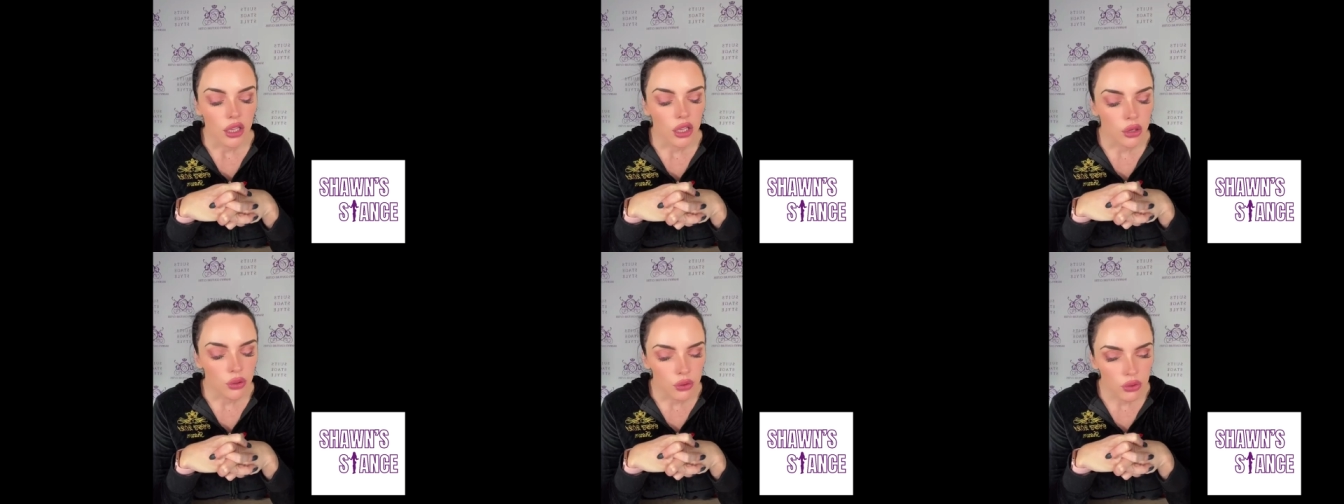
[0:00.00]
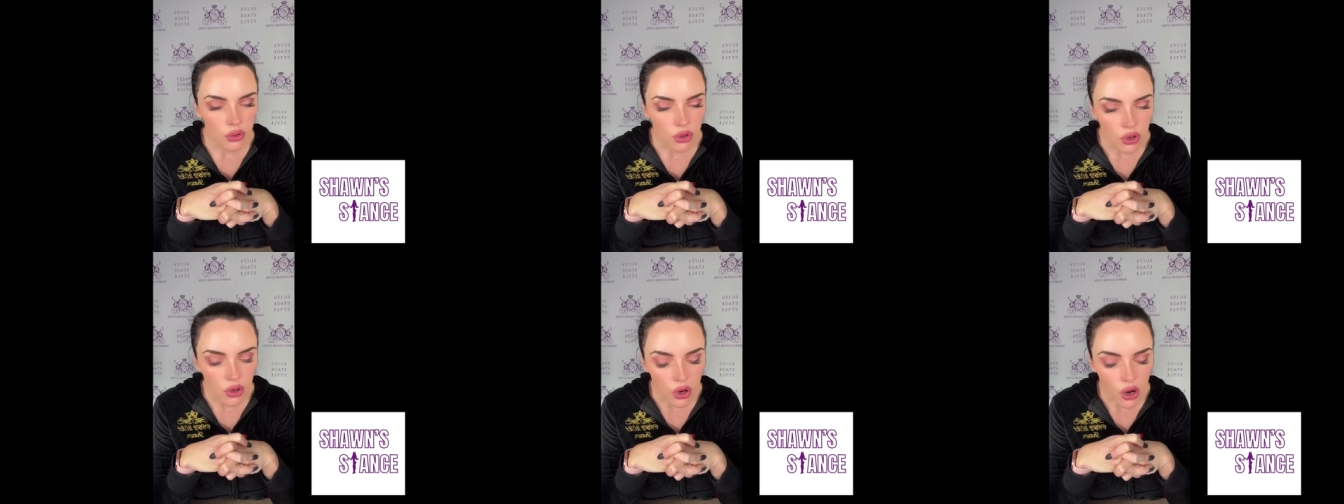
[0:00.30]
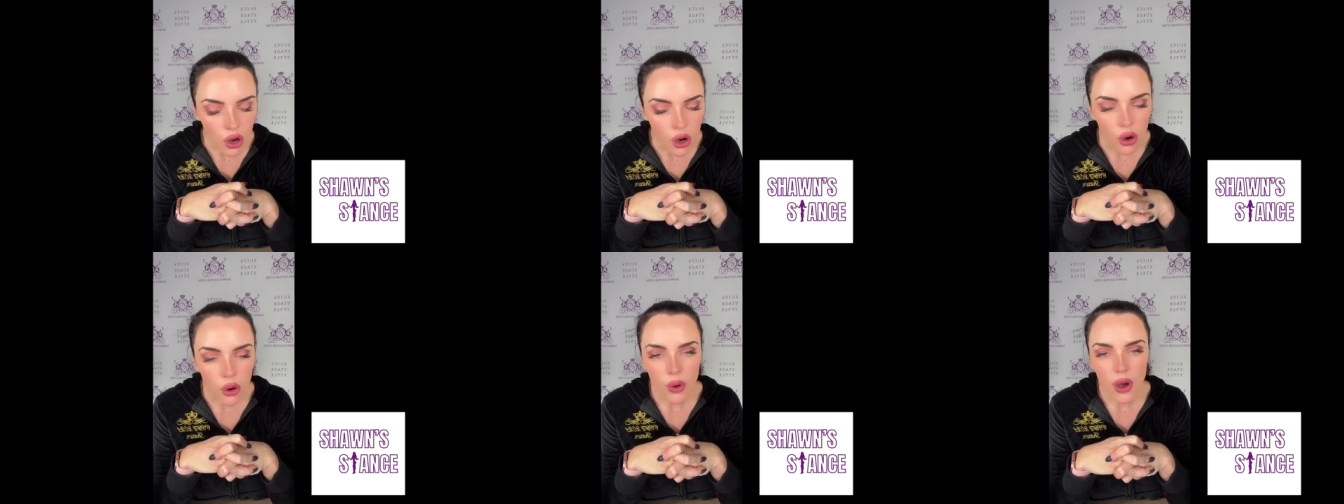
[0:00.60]
you
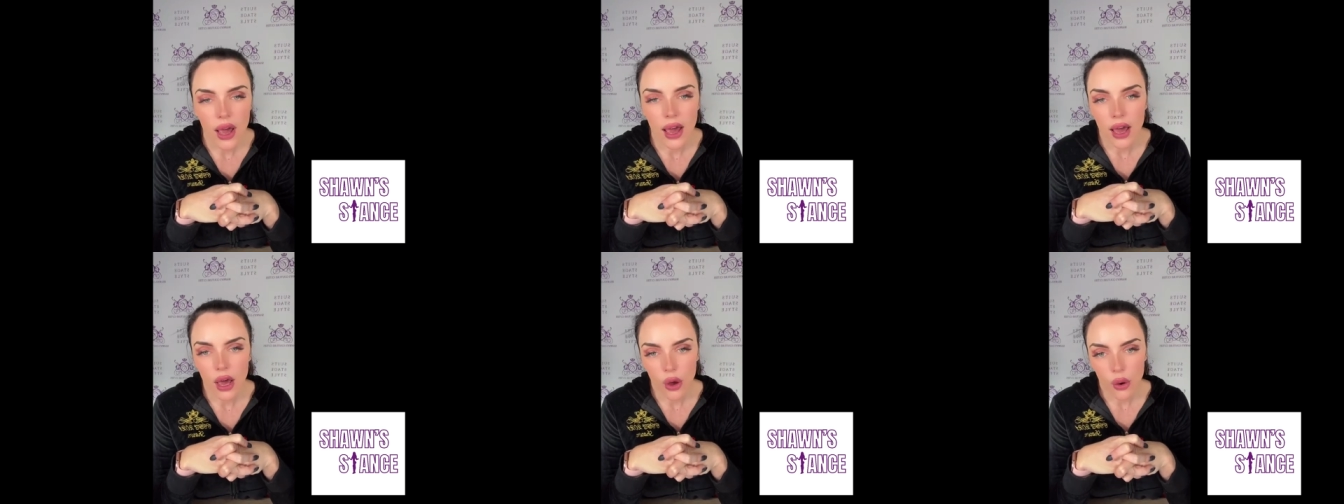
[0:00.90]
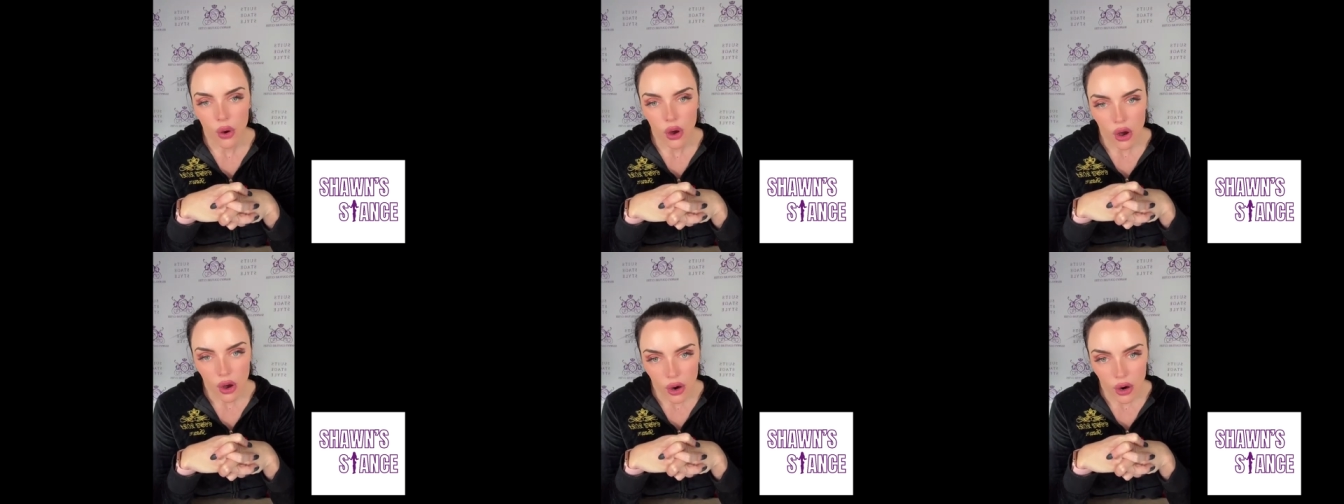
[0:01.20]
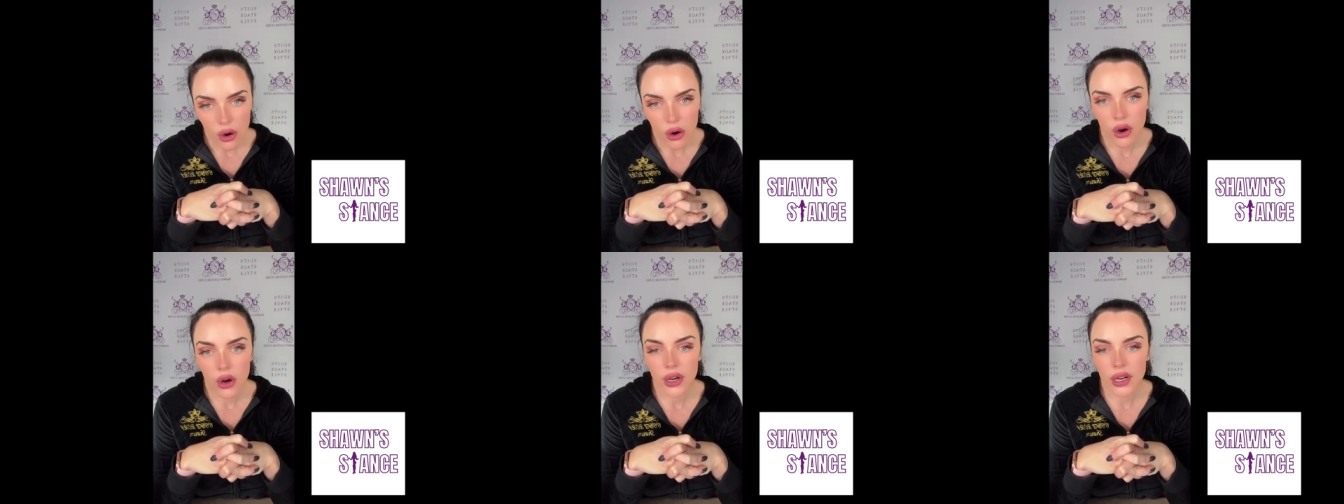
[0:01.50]
know how
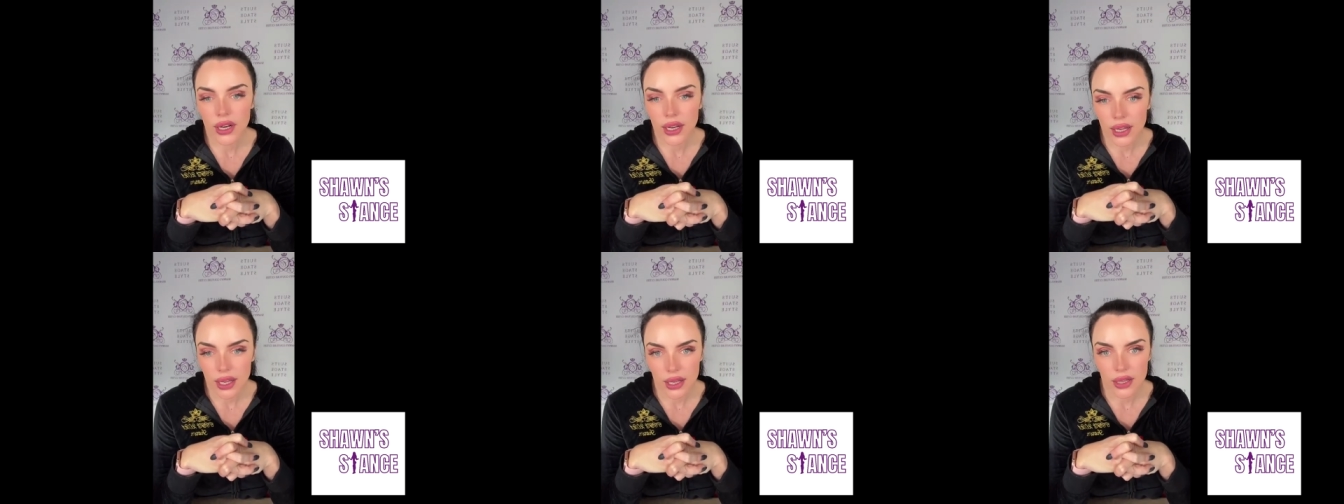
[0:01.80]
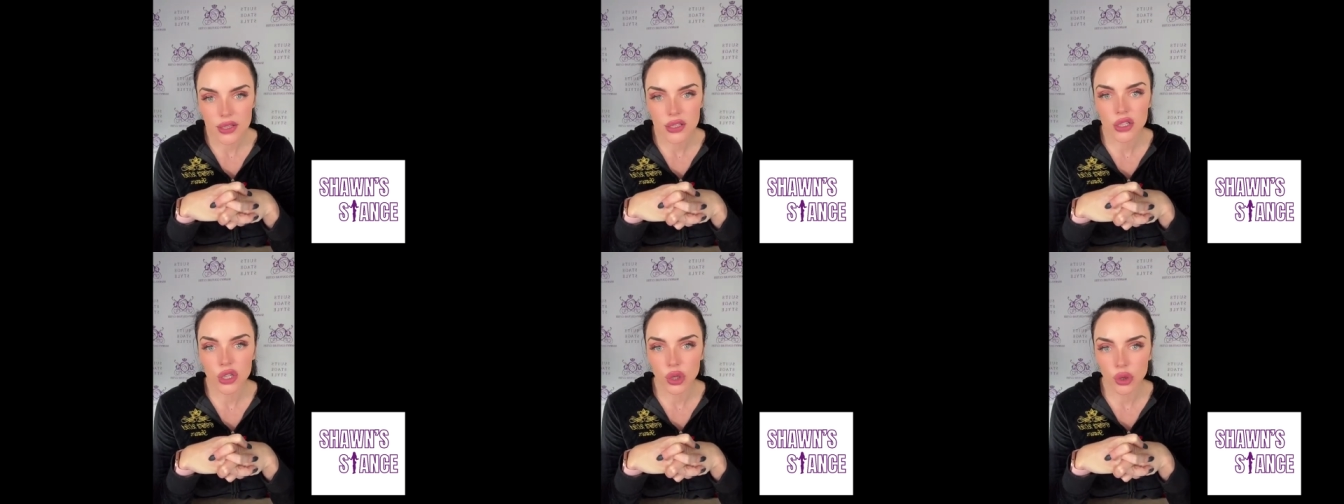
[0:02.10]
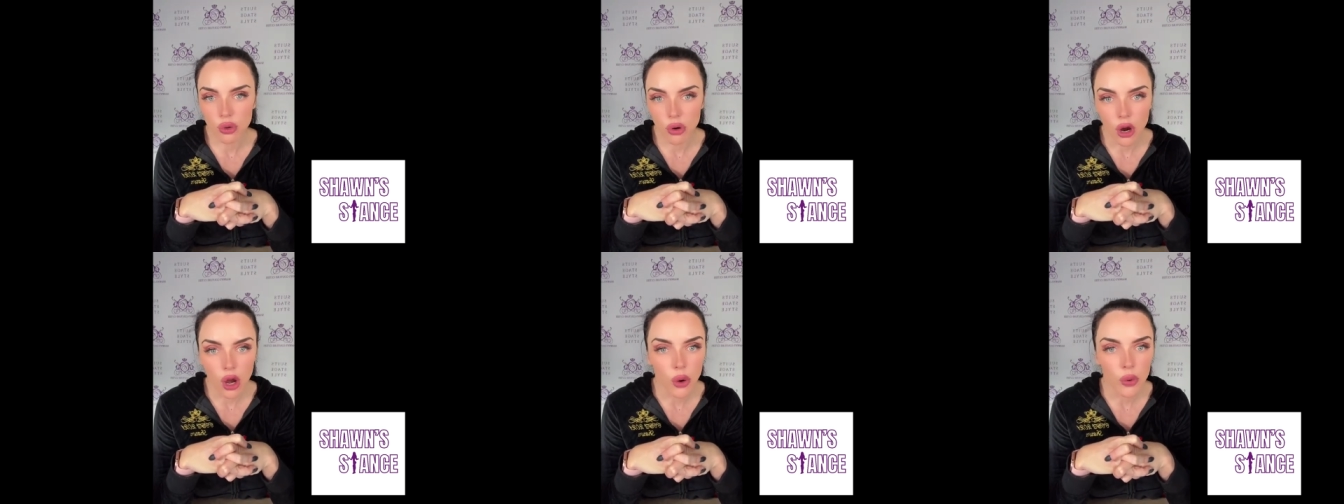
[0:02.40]
hard it is to
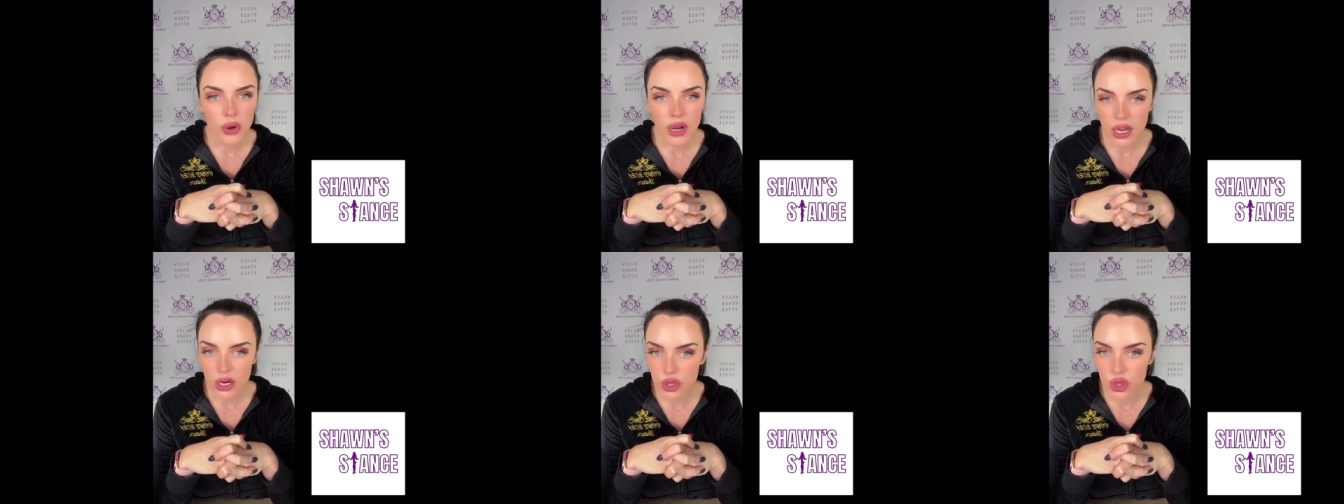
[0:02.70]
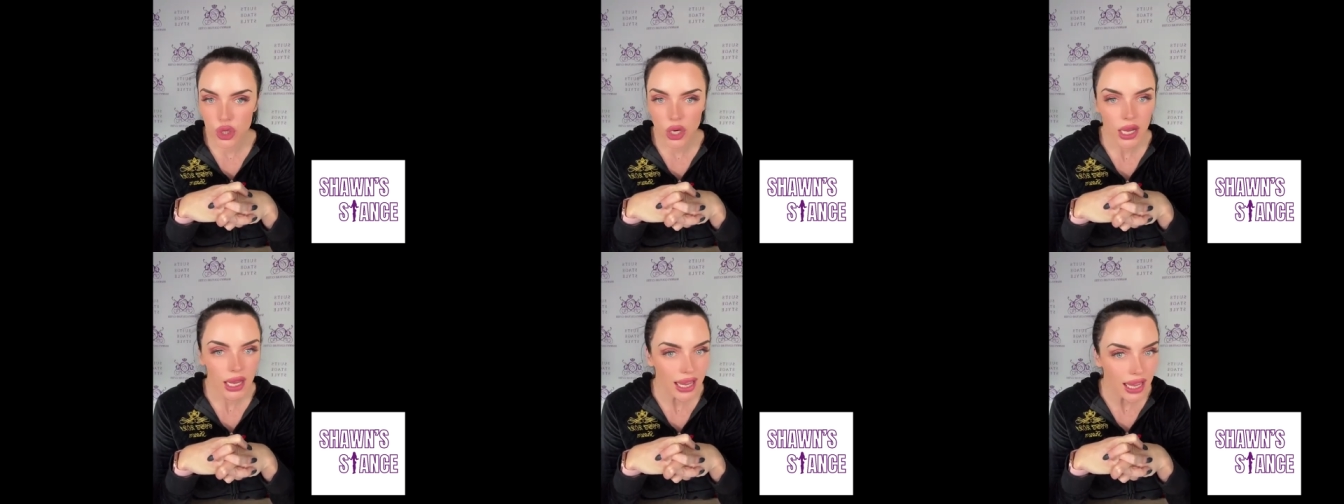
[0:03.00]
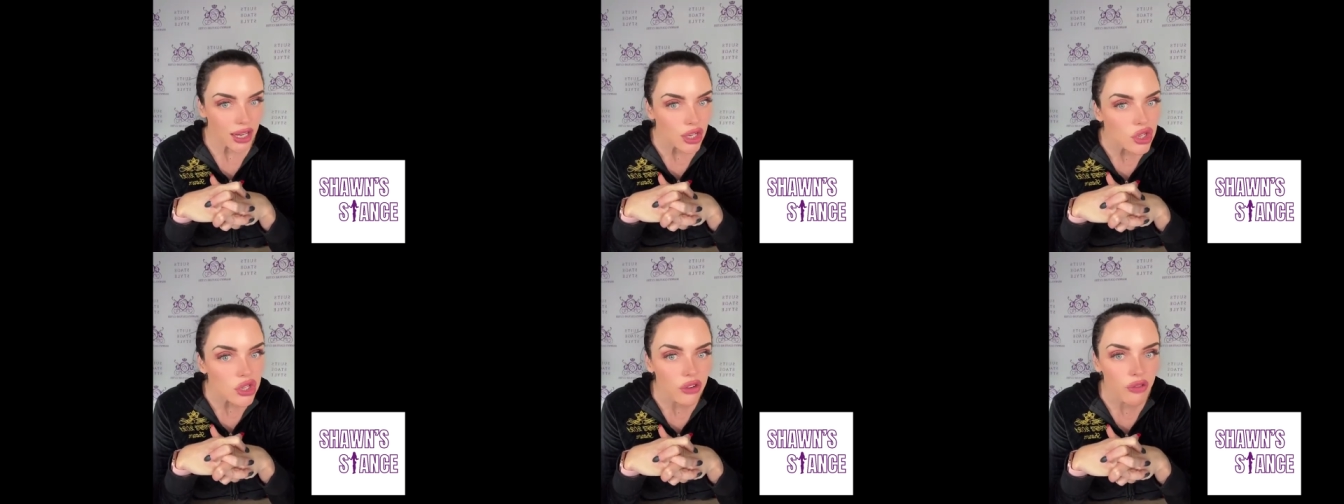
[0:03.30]
grow an extra
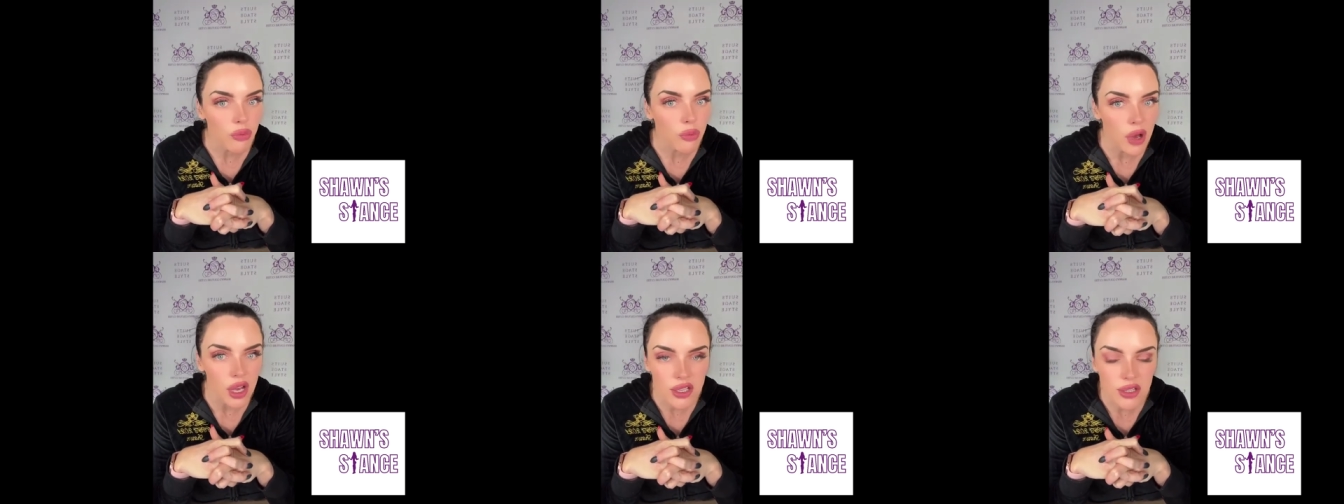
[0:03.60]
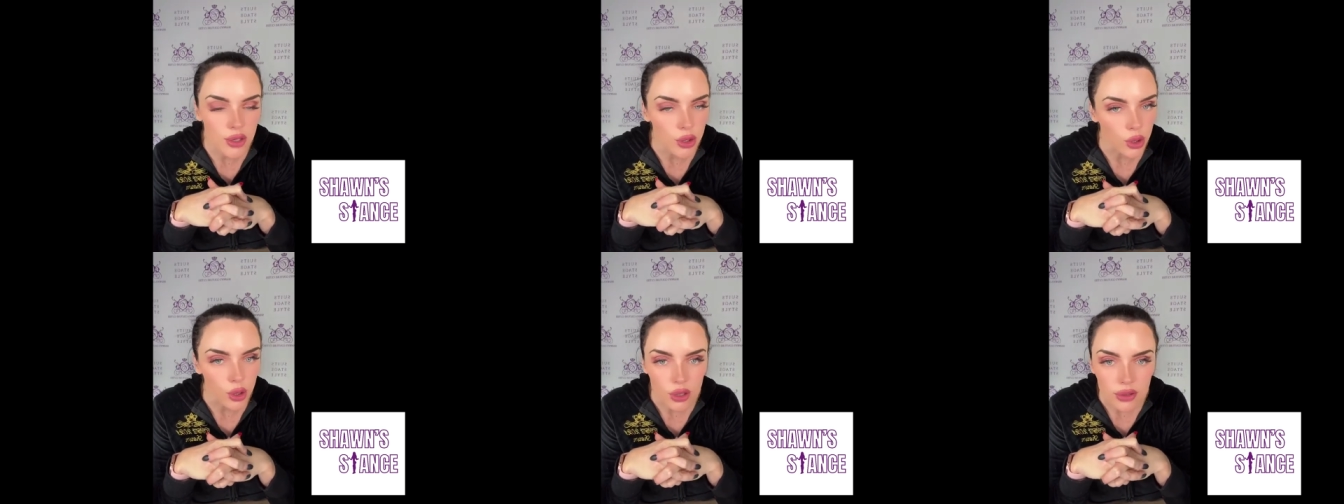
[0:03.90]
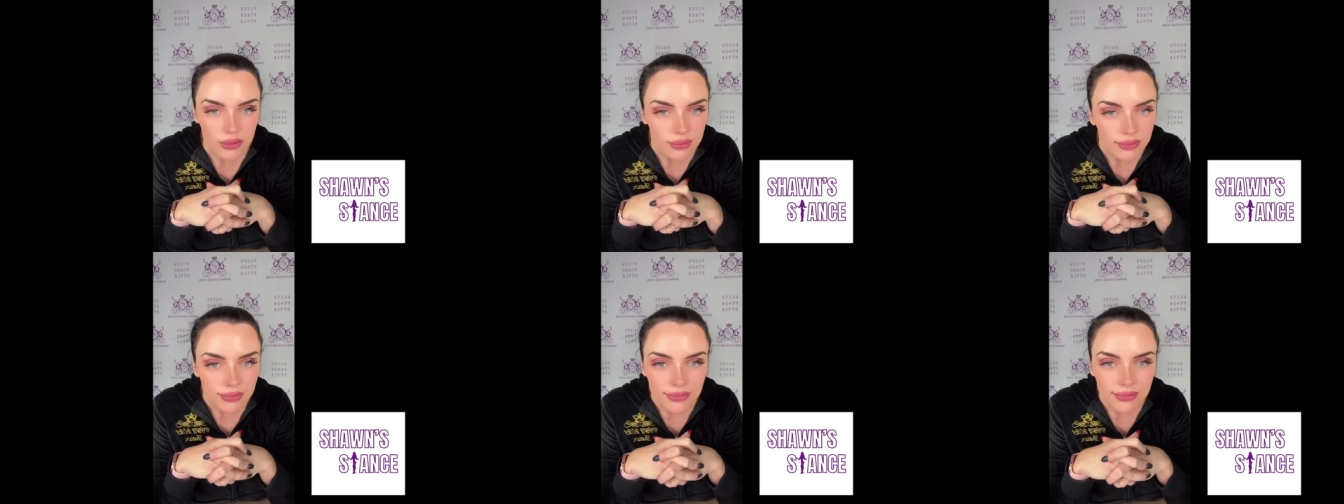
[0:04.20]
inch of
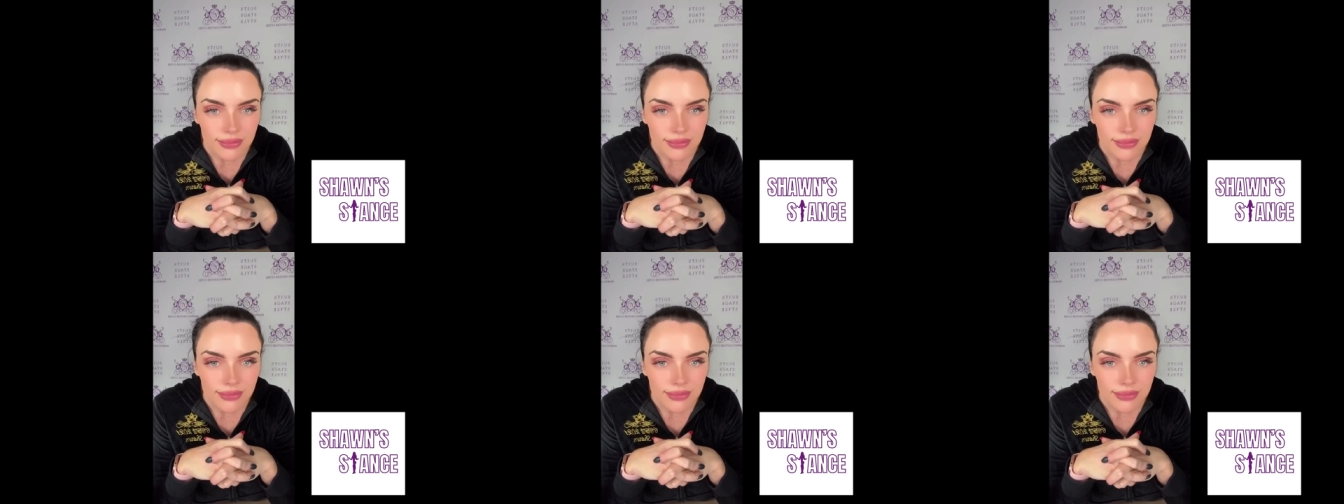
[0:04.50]
muscle.